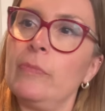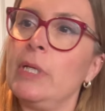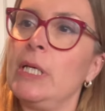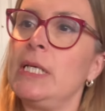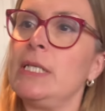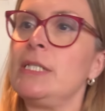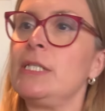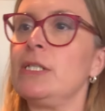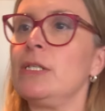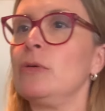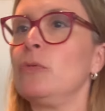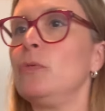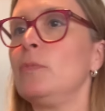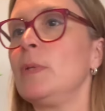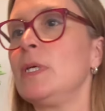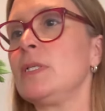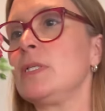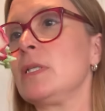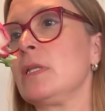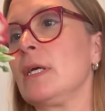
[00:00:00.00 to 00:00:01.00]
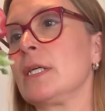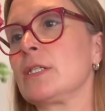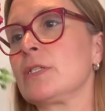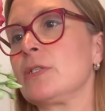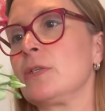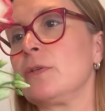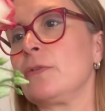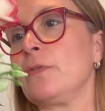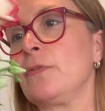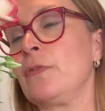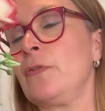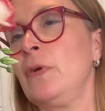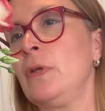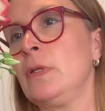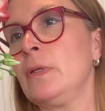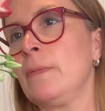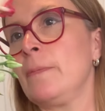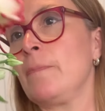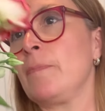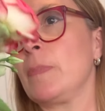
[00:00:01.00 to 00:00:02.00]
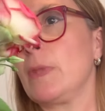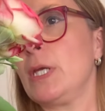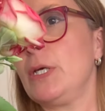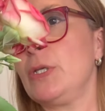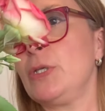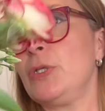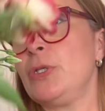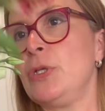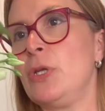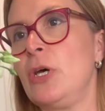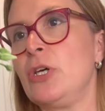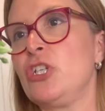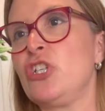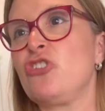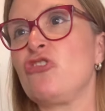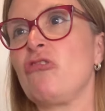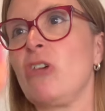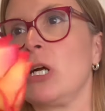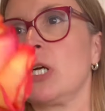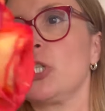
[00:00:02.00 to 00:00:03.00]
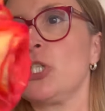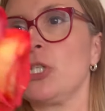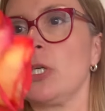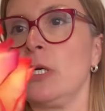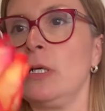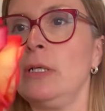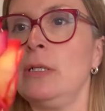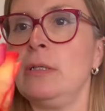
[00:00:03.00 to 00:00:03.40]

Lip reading: it's almost like sort of a structure